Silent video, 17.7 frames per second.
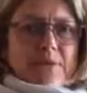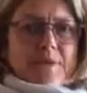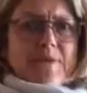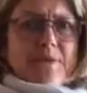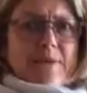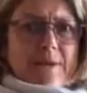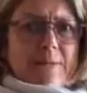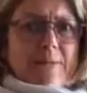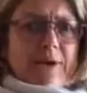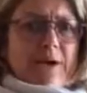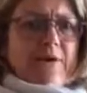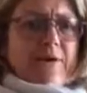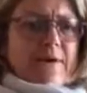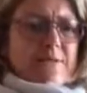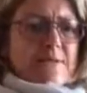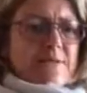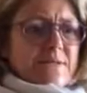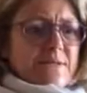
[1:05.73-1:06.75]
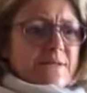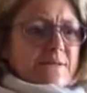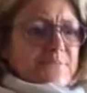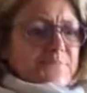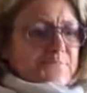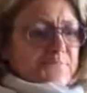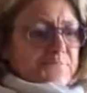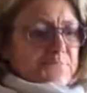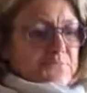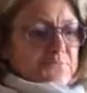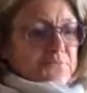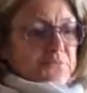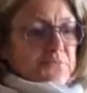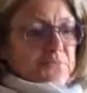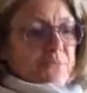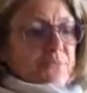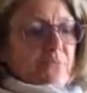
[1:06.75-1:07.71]
It's a little bit crazy, isn't
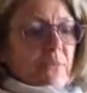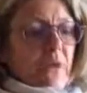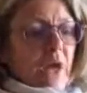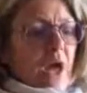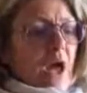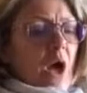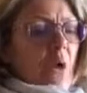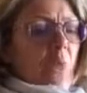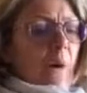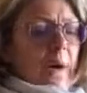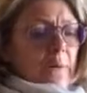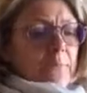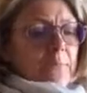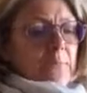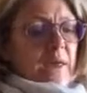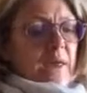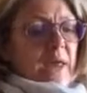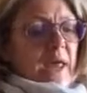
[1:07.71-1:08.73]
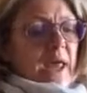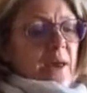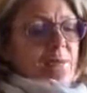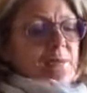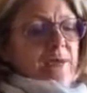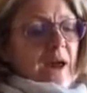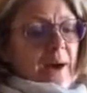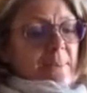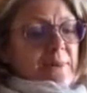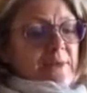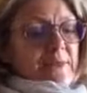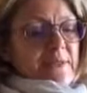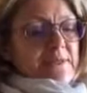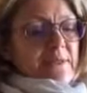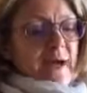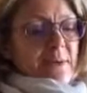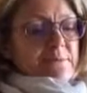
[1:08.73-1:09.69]
it? Well, he was humming
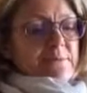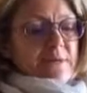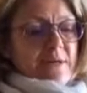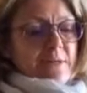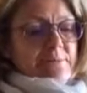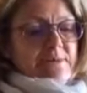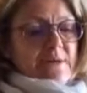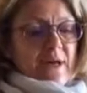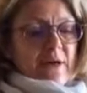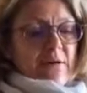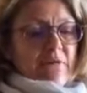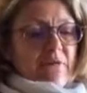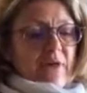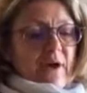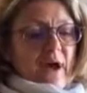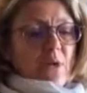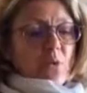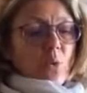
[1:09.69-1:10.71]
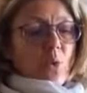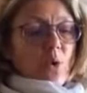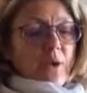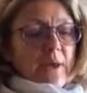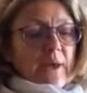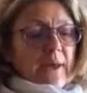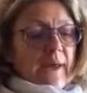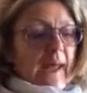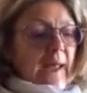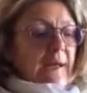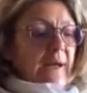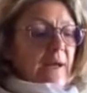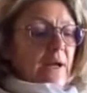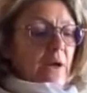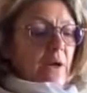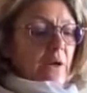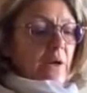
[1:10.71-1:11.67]
this hum to himself and walking
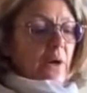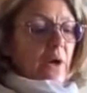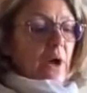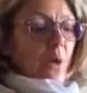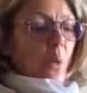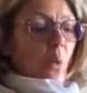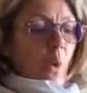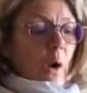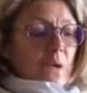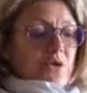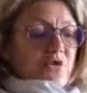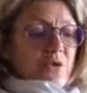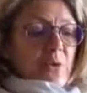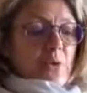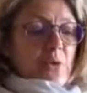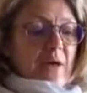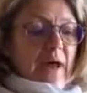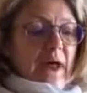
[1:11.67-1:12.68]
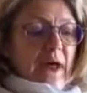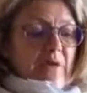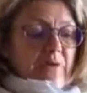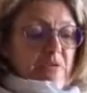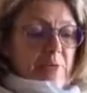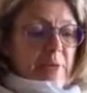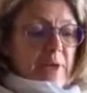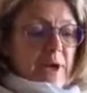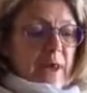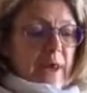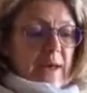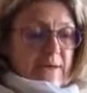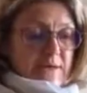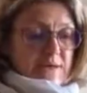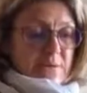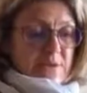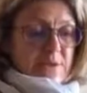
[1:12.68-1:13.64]
gaily along, wondering what everybody
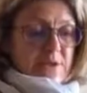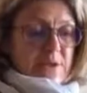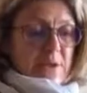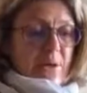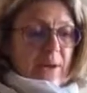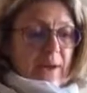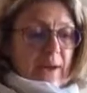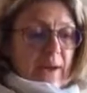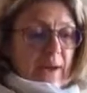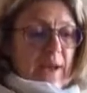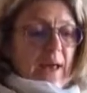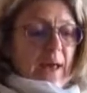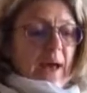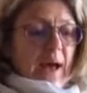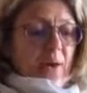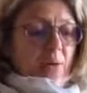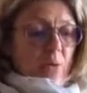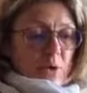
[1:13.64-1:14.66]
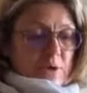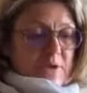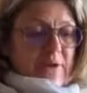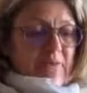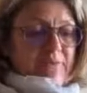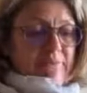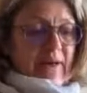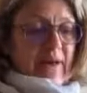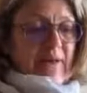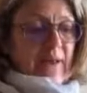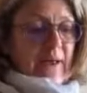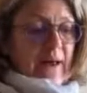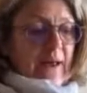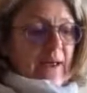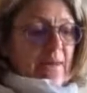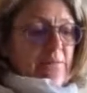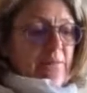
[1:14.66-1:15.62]
else was doing and what it felt
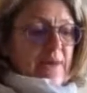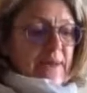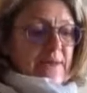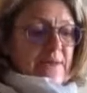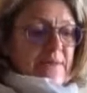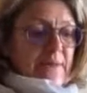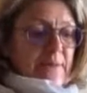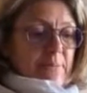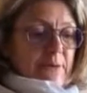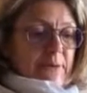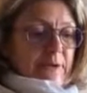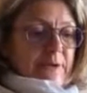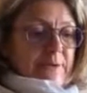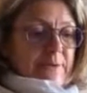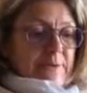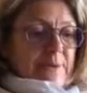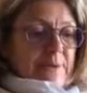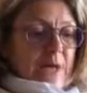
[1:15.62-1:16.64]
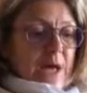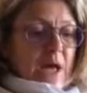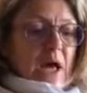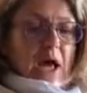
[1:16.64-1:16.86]
like being somebody else,